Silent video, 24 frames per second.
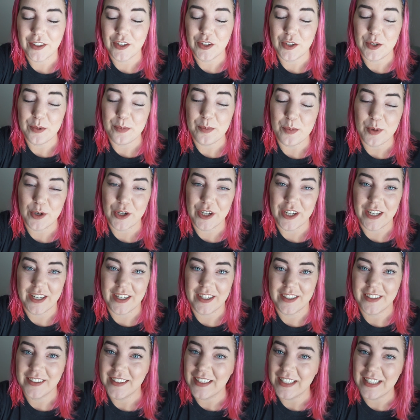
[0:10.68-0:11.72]
Good
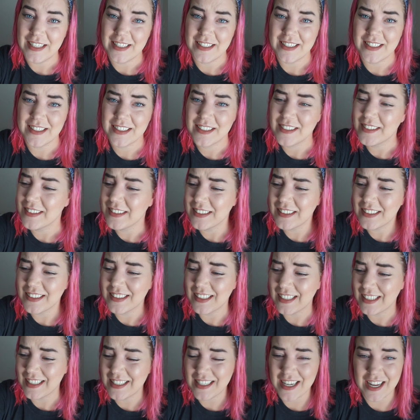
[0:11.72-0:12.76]
morning. It is
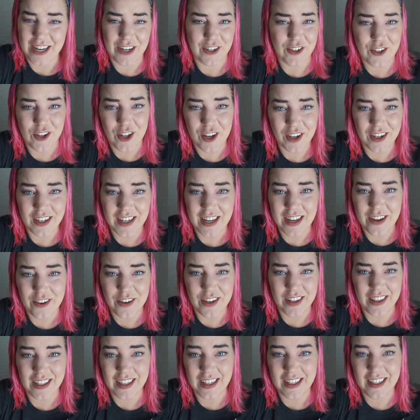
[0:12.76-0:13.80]
like 10 o'clock now,
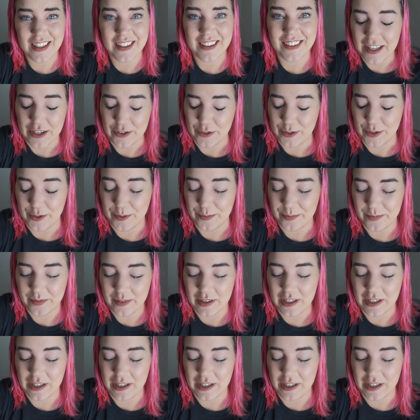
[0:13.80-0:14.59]
I think. I don't know.